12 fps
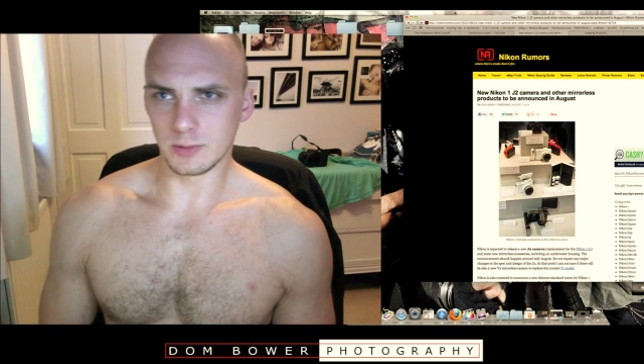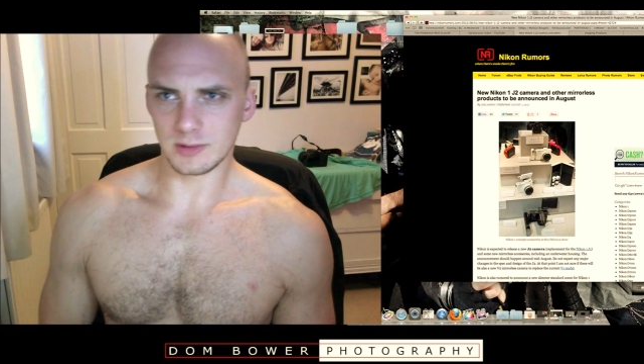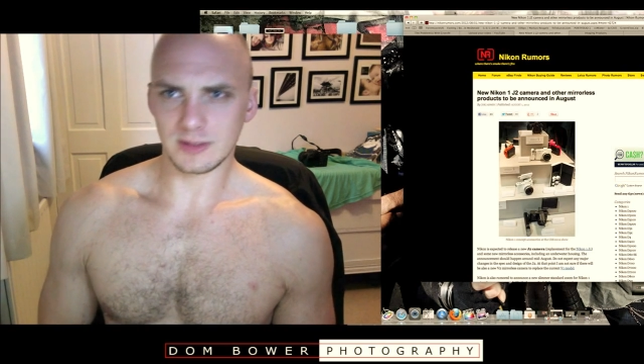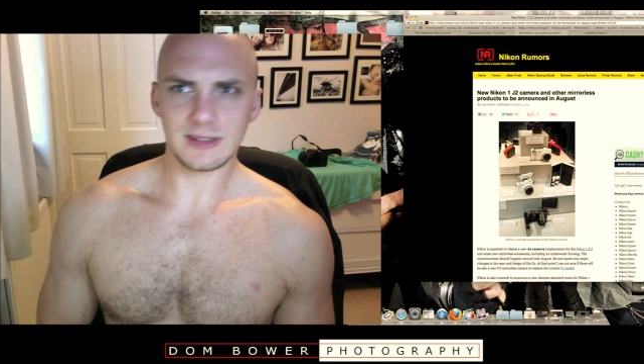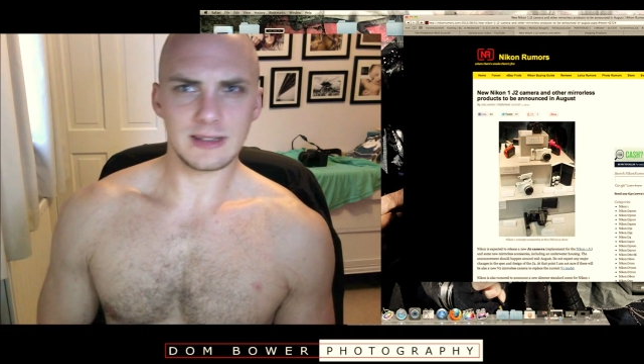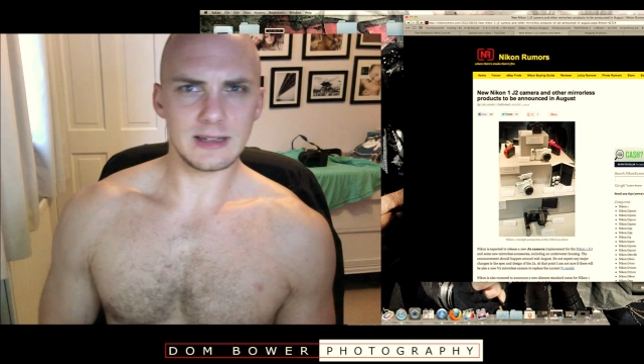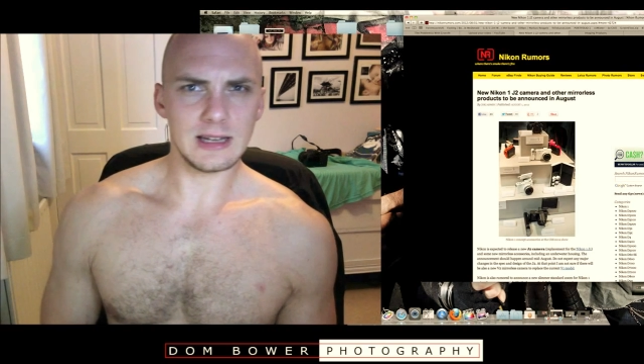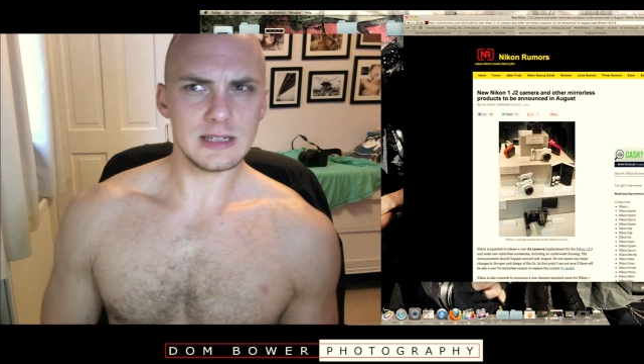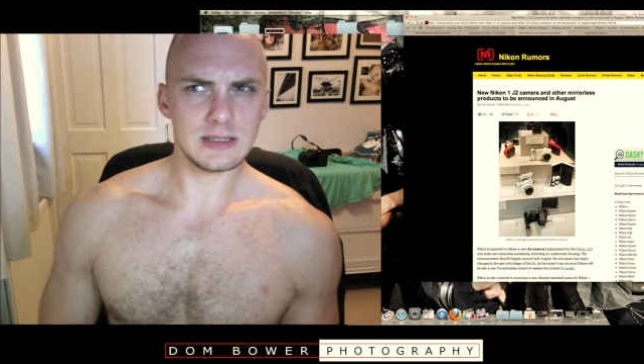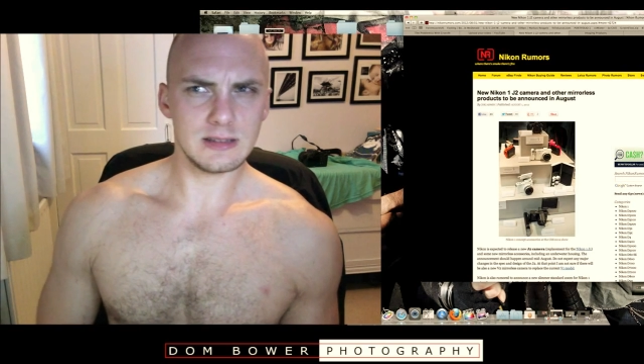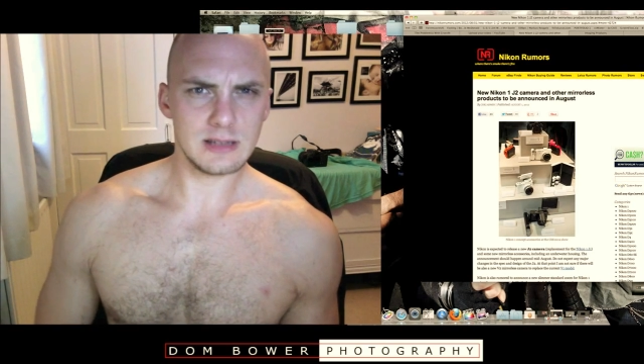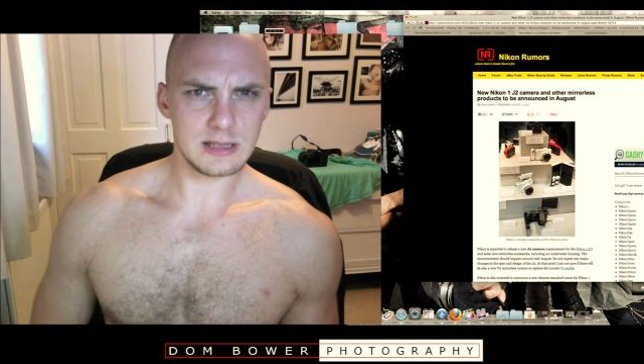which I was thinking
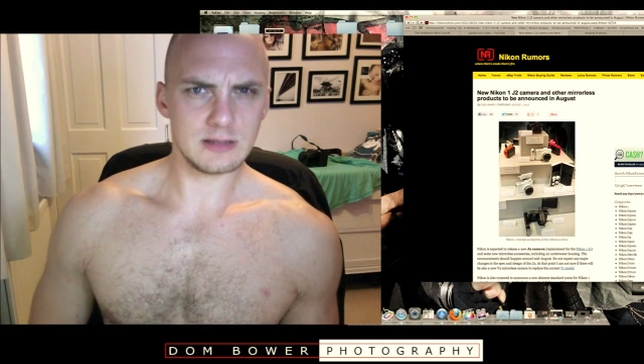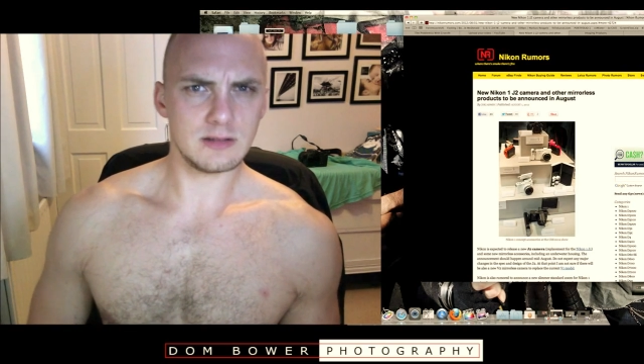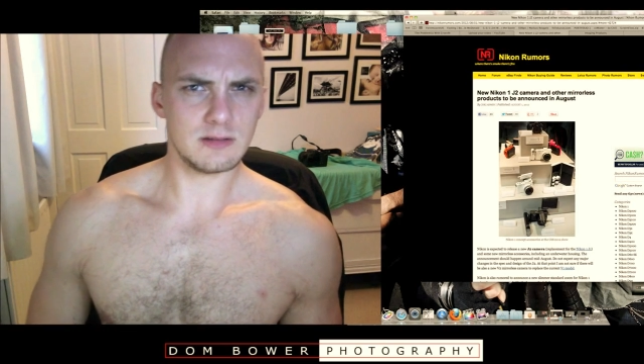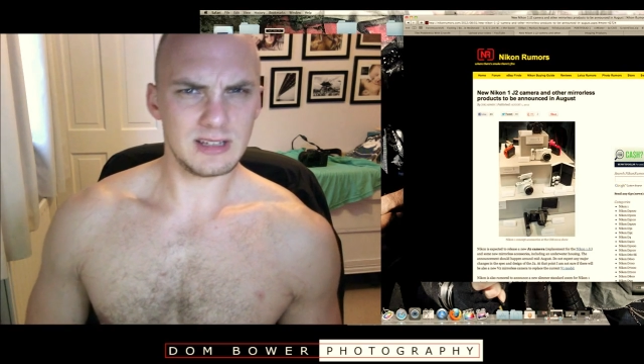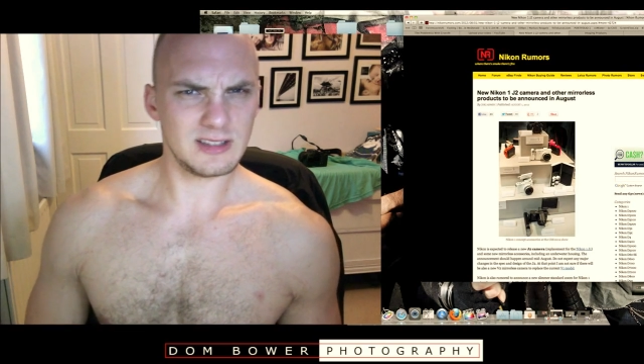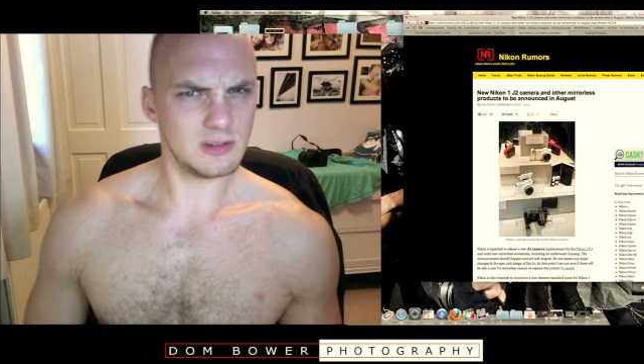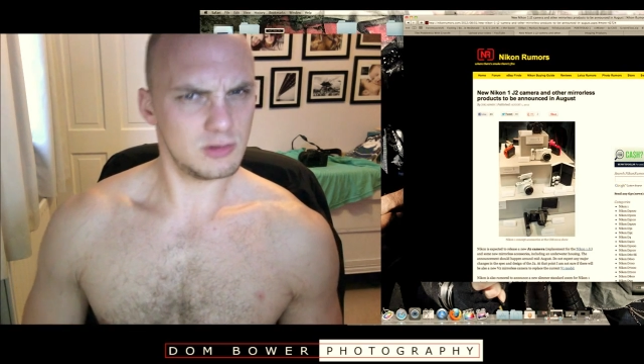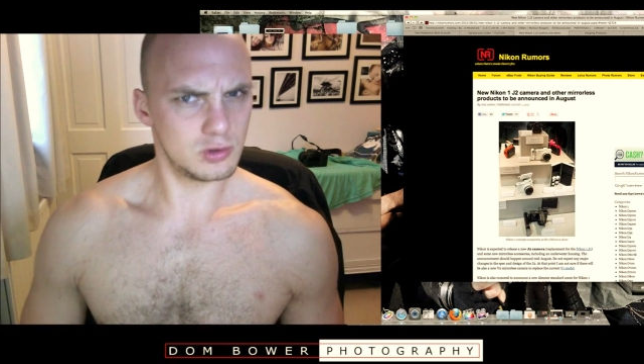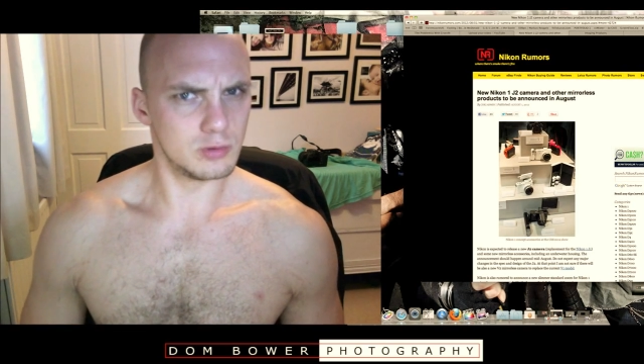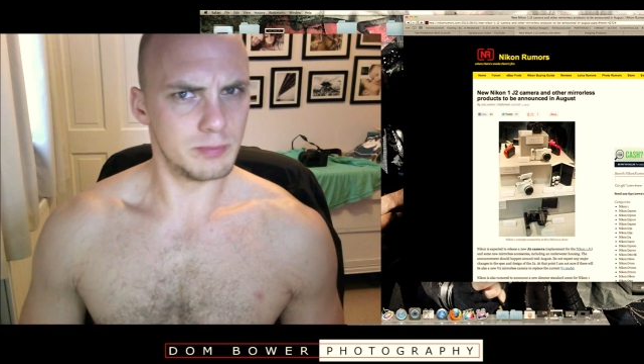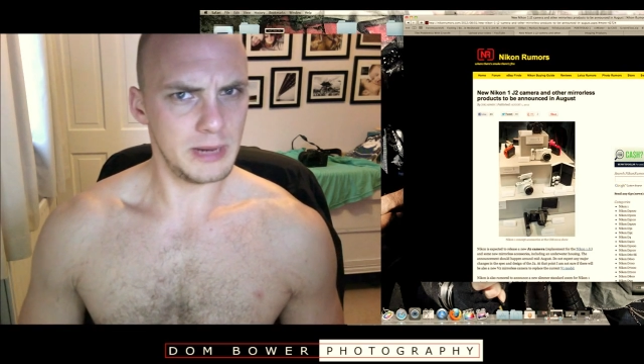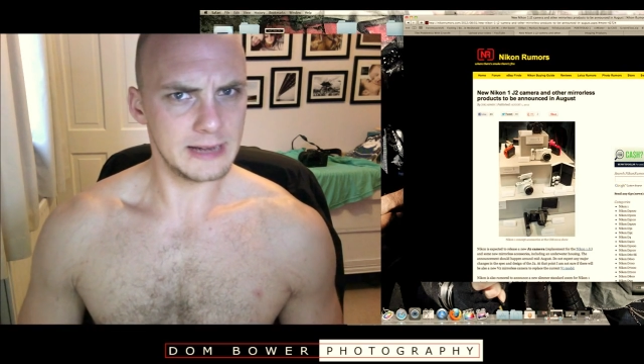actually that's that's not
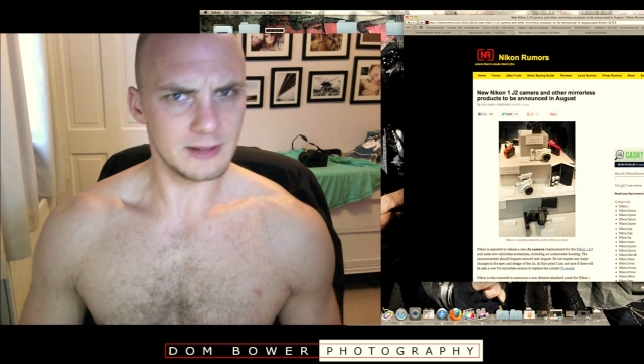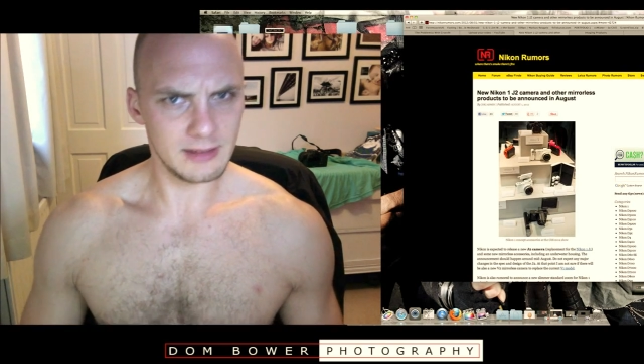too bad.